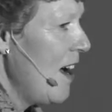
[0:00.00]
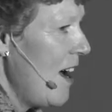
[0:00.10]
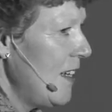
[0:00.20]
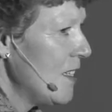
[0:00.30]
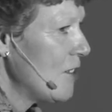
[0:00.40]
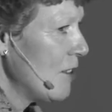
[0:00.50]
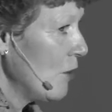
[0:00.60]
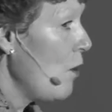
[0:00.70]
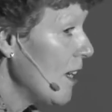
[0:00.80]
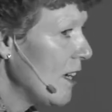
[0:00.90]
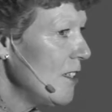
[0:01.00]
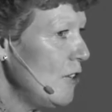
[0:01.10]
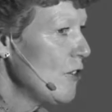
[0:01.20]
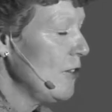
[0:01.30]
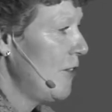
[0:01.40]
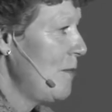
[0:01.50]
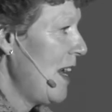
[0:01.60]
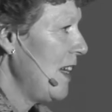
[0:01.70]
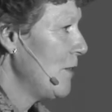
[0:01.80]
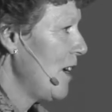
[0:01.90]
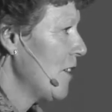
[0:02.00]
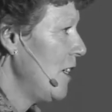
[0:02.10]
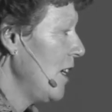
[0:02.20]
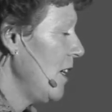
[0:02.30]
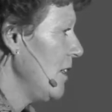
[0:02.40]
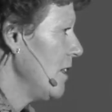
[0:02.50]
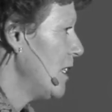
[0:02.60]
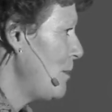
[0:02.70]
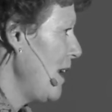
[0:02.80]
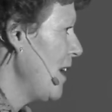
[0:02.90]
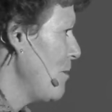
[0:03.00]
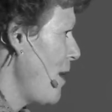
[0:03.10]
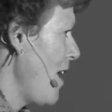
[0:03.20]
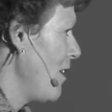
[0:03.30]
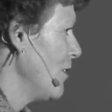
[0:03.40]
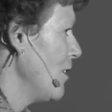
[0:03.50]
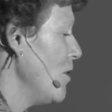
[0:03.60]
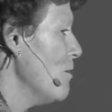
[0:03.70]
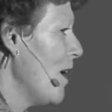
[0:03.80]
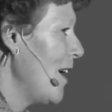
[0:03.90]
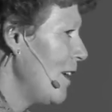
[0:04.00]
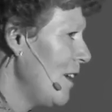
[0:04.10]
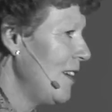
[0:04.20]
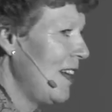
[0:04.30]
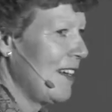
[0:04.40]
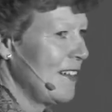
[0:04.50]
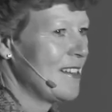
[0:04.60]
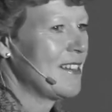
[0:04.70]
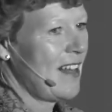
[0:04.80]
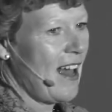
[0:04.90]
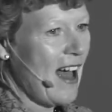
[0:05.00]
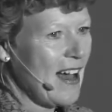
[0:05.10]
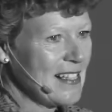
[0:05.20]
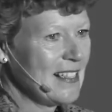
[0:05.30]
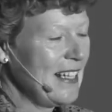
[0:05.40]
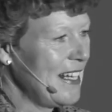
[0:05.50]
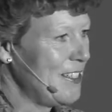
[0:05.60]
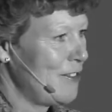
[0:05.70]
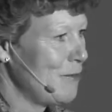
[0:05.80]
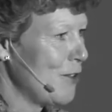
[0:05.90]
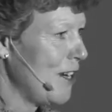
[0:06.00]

And it's quite unusual for me to actually speak about my learnings as a leader and what